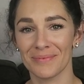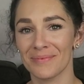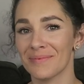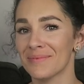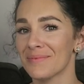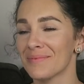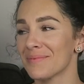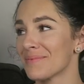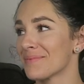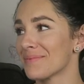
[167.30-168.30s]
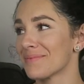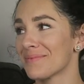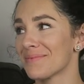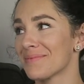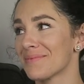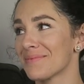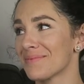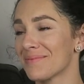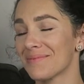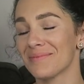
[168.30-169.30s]

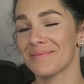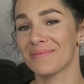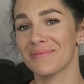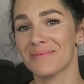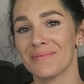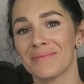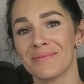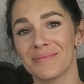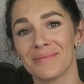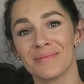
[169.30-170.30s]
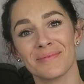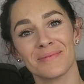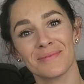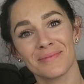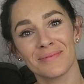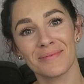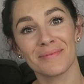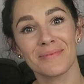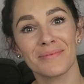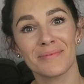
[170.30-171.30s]

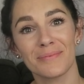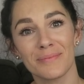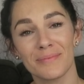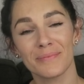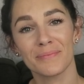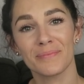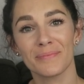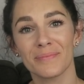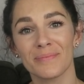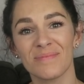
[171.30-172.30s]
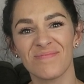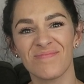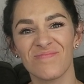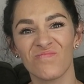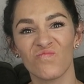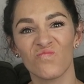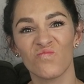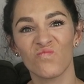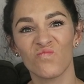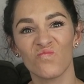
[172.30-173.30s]

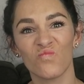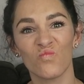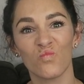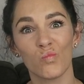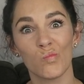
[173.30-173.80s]
(not speaking)